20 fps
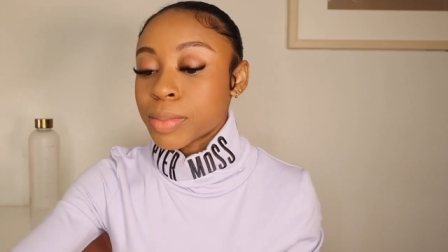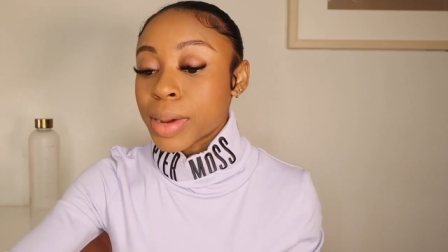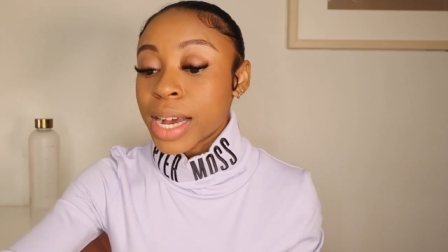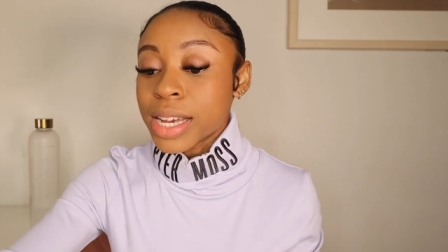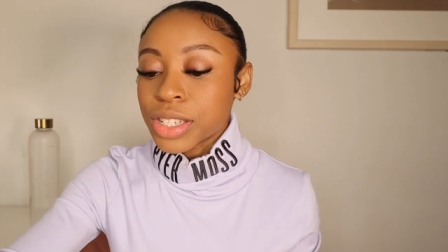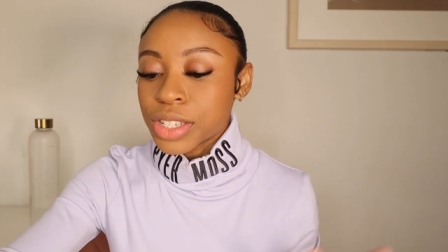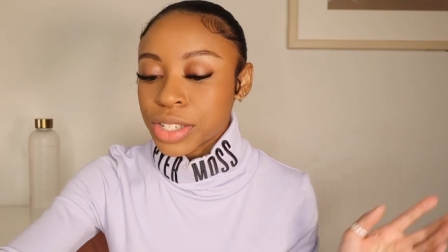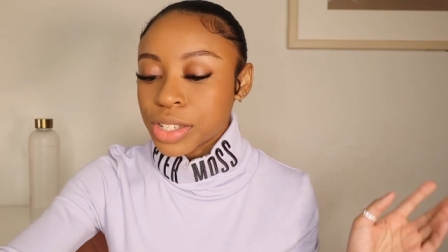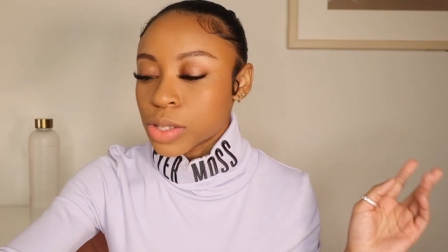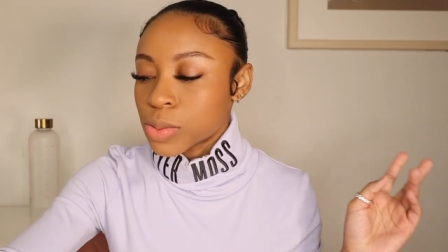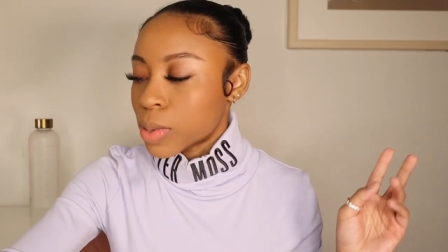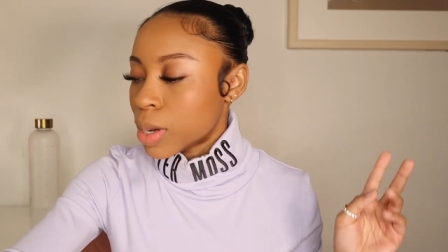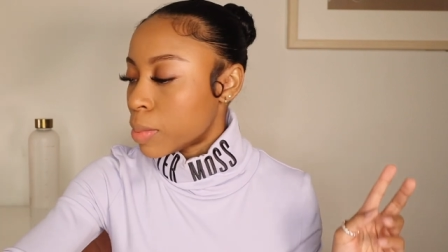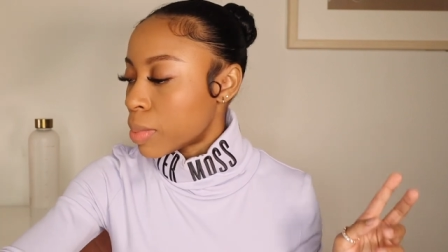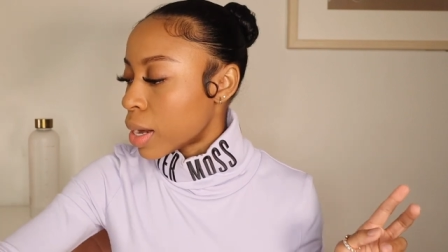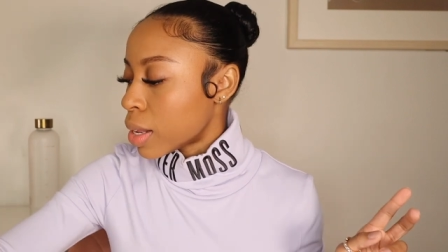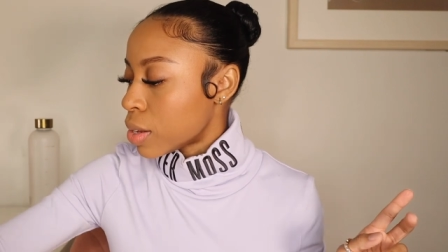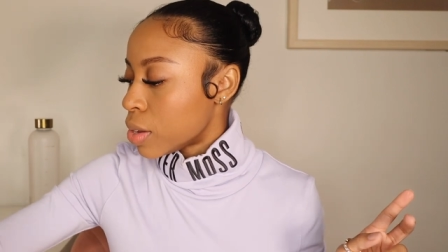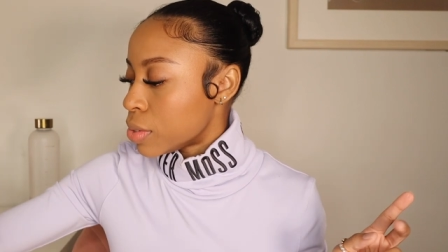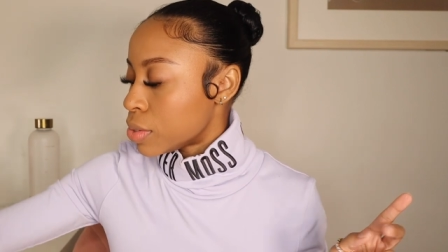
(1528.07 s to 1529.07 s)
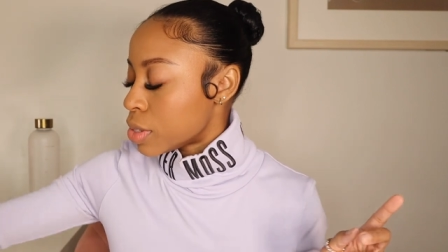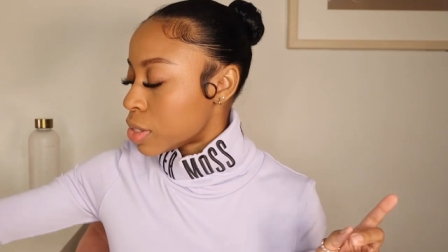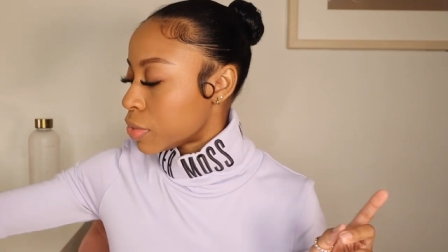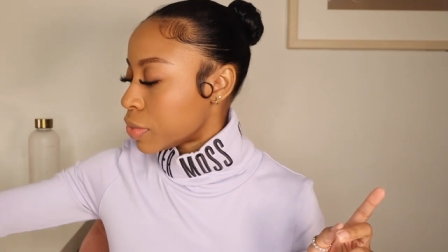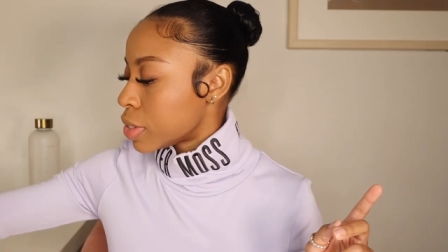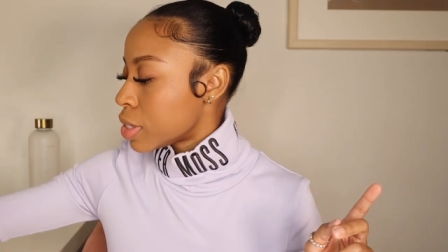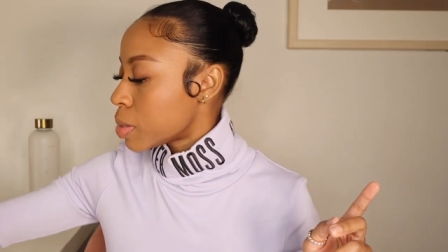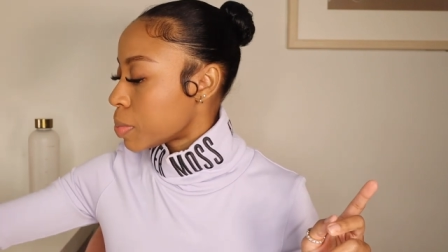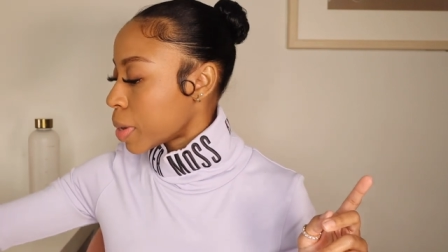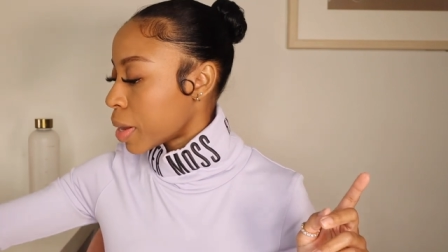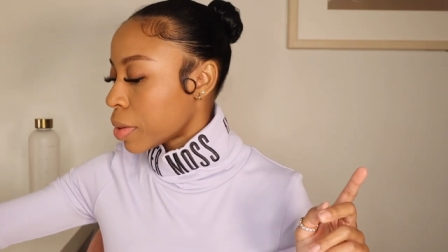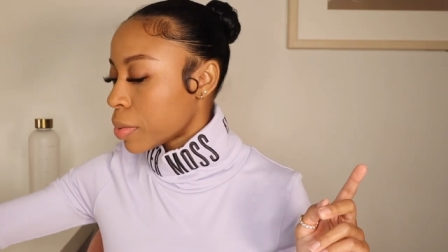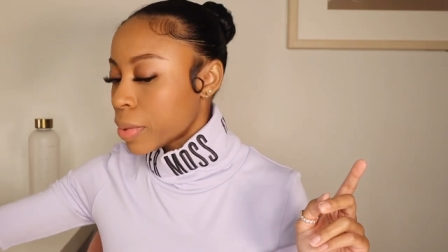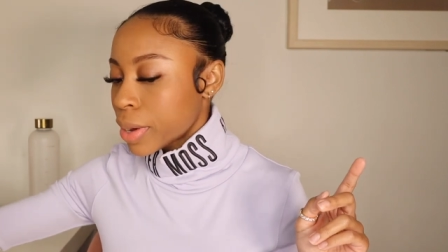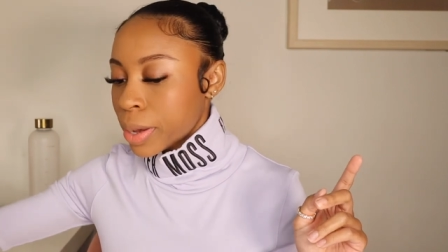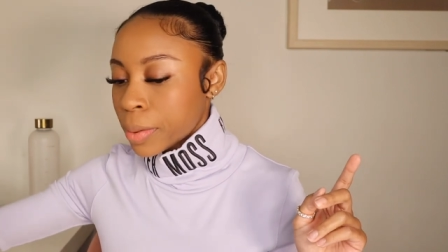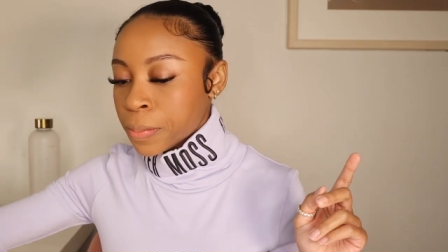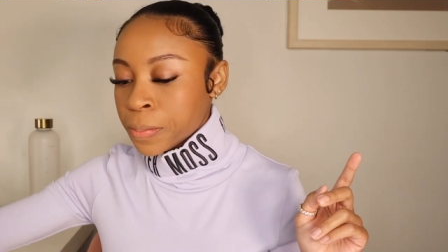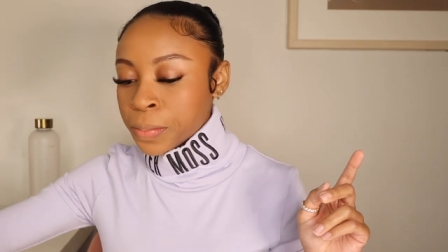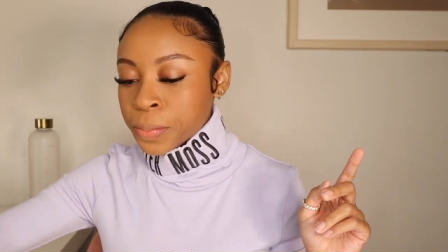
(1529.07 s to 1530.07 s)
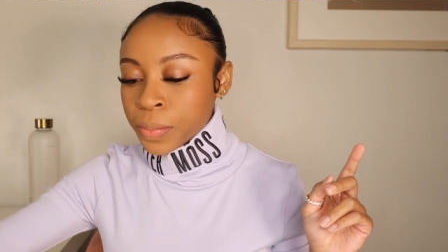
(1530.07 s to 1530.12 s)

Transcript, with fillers: Maja is one of my closest friends, by the way.